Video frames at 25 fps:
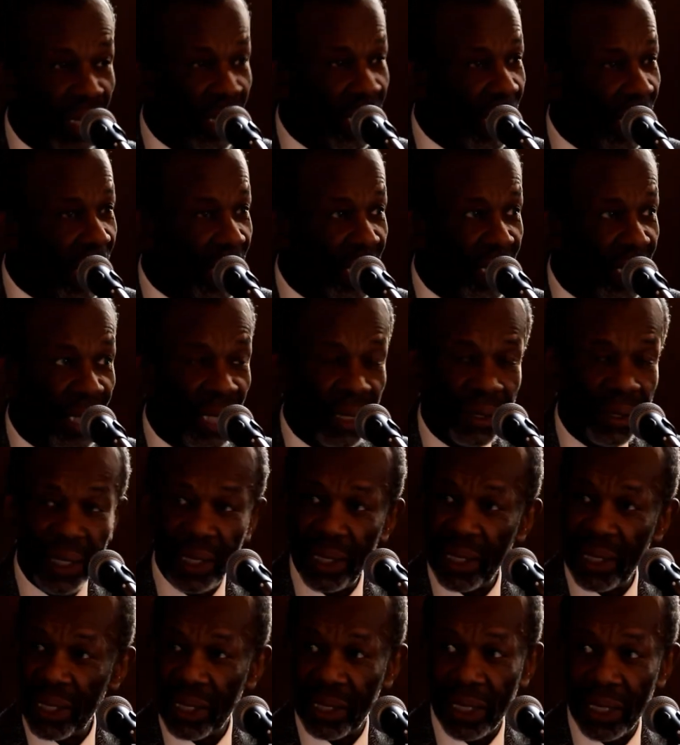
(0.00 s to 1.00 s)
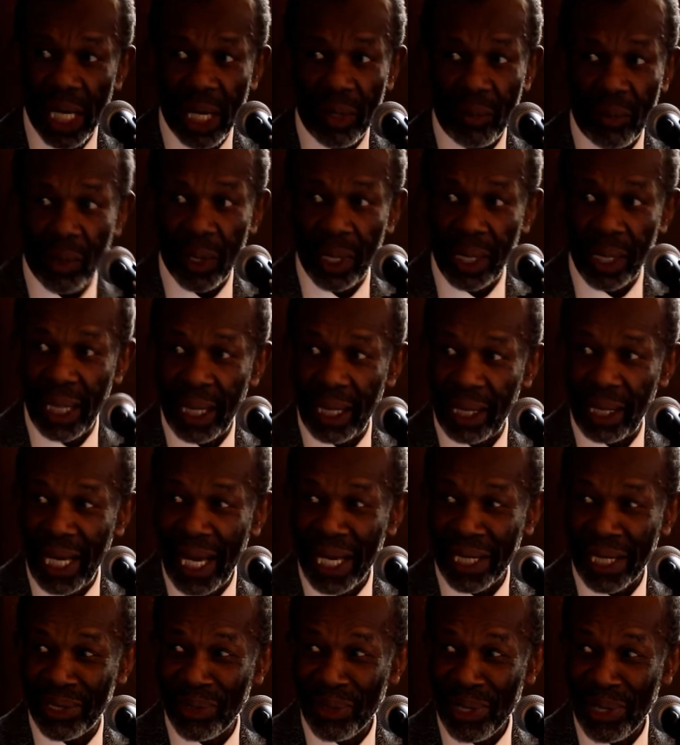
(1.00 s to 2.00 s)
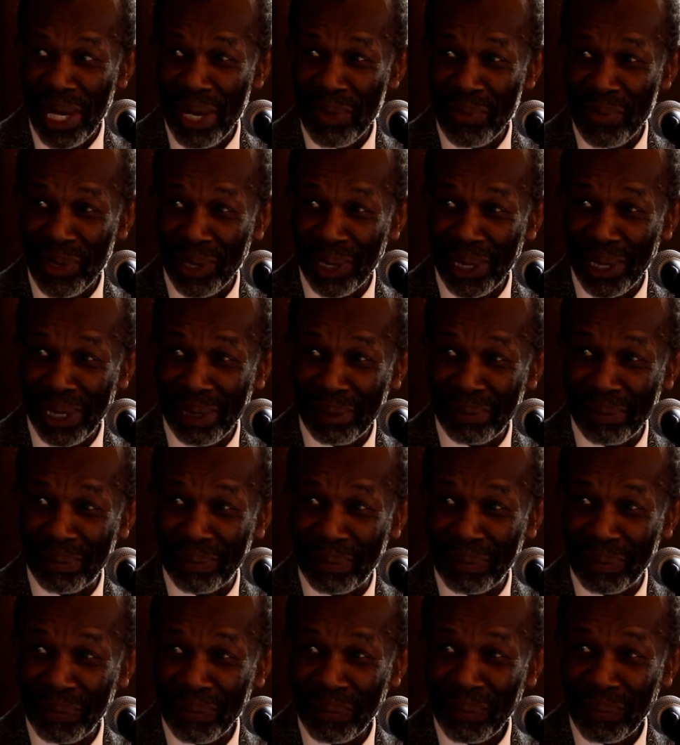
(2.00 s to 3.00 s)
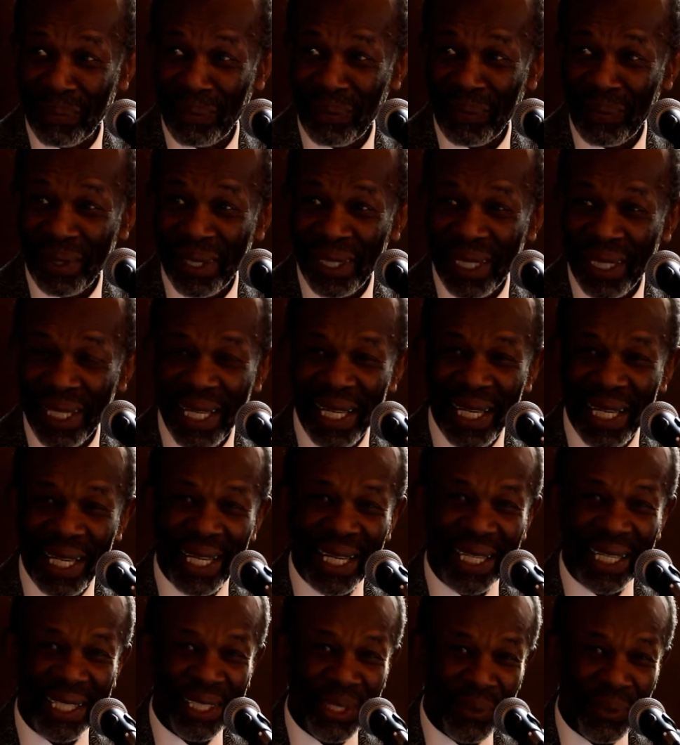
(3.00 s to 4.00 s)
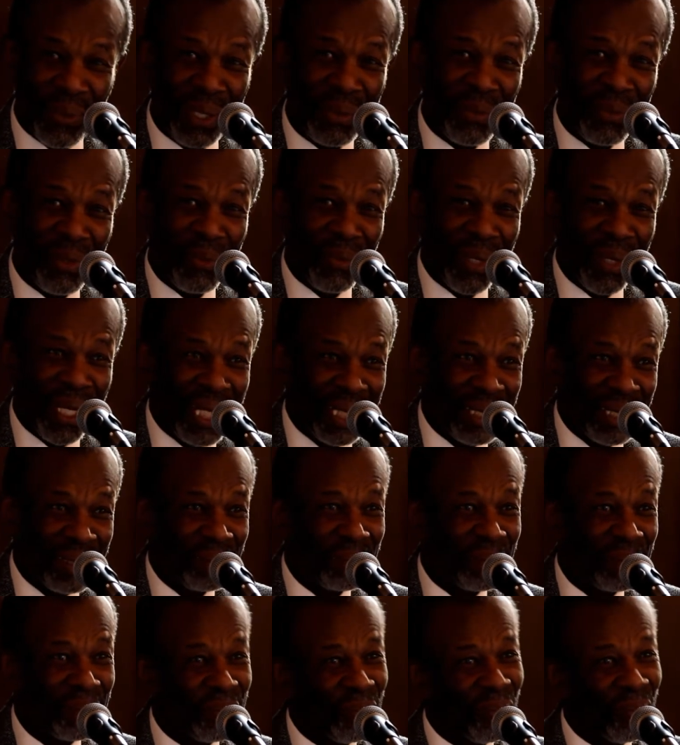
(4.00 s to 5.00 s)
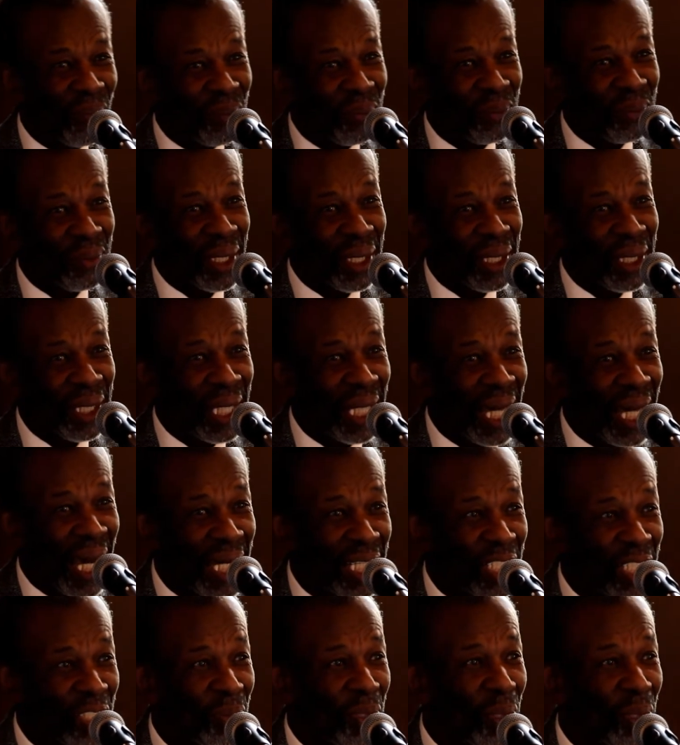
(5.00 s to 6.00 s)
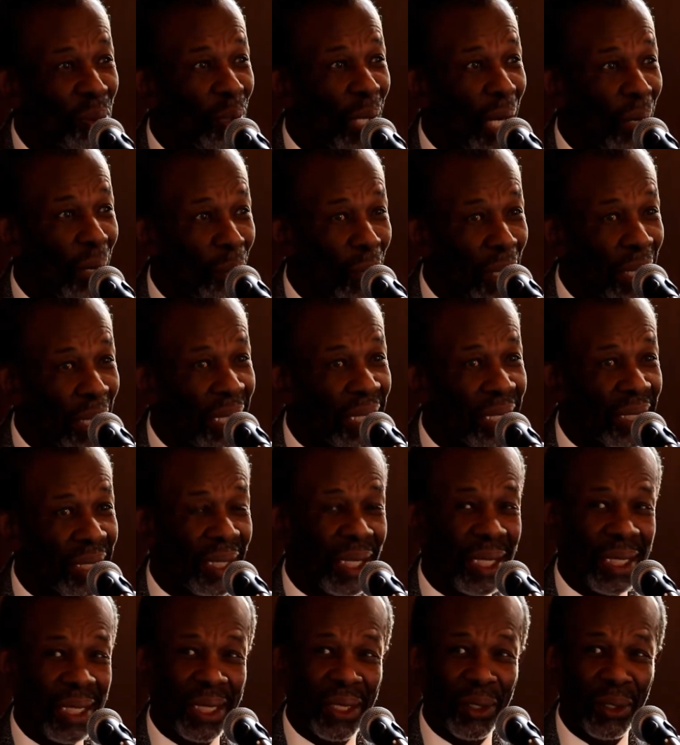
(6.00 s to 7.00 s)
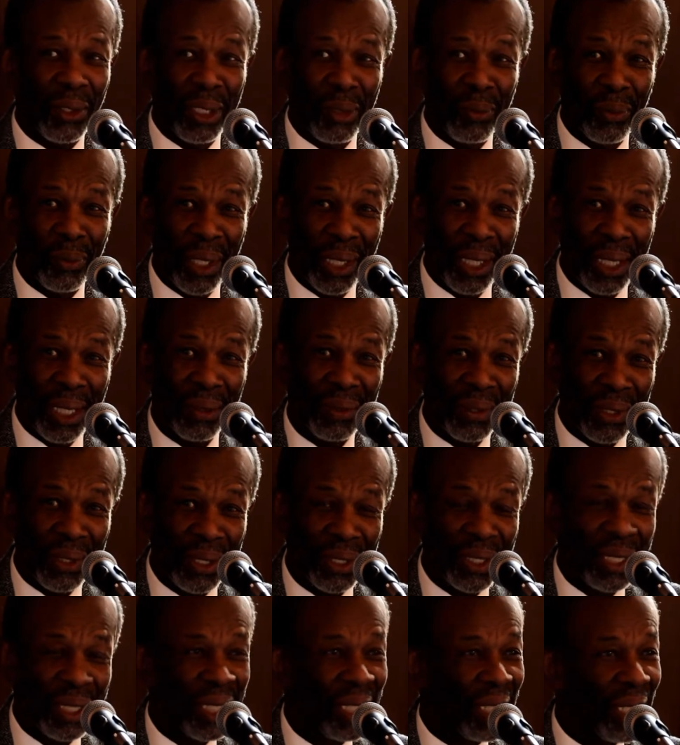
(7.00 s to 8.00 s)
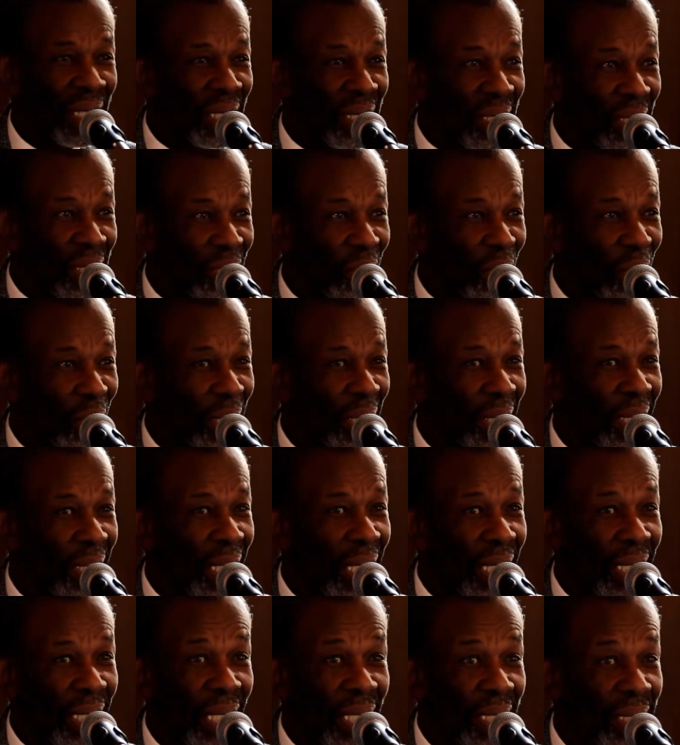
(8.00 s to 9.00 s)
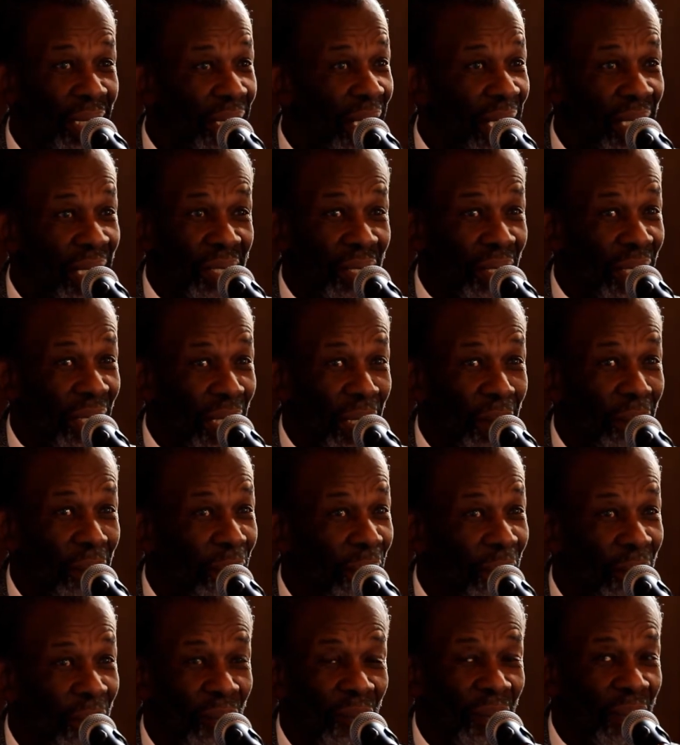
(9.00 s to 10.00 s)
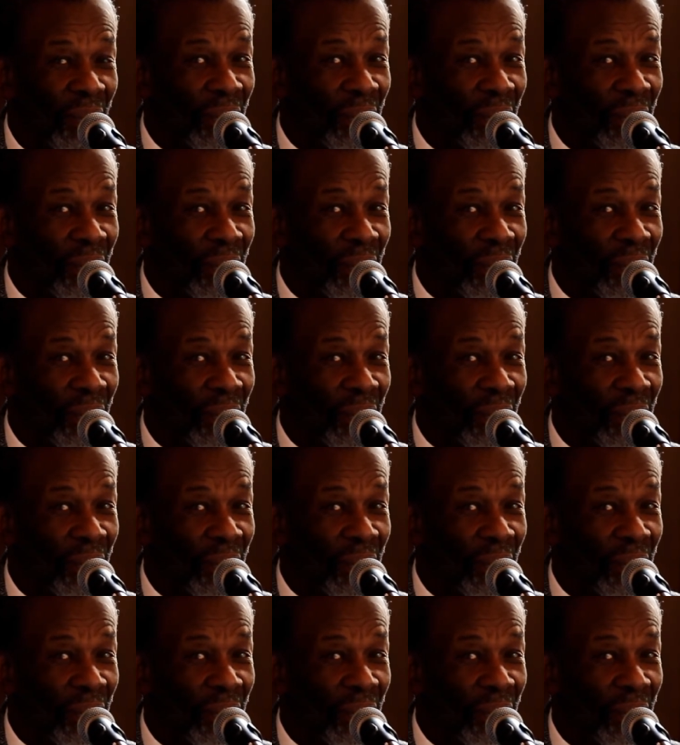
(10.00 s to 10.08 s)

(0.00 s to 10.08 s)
I said, this is someone I'd like to emulate. So when we met, he asked me what it was. I told him what I was doing, and I said to him,